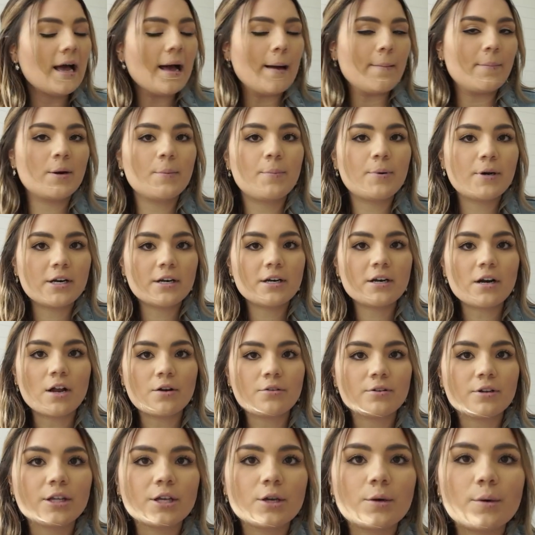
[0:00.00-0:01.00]
I'm gonna put it
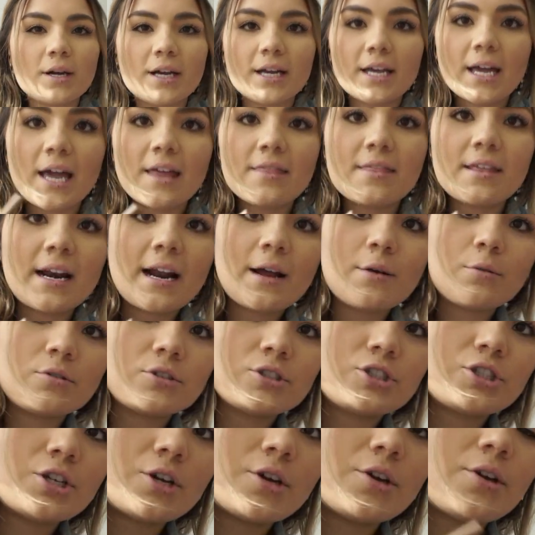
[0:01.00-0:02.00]
on really quick, and then I will
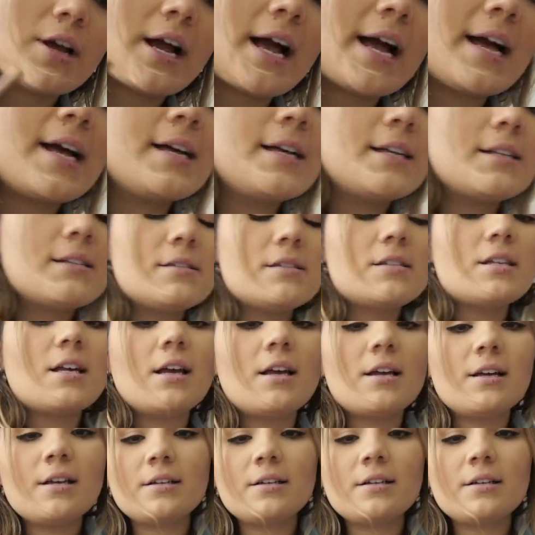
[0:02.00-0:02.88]
show you guys.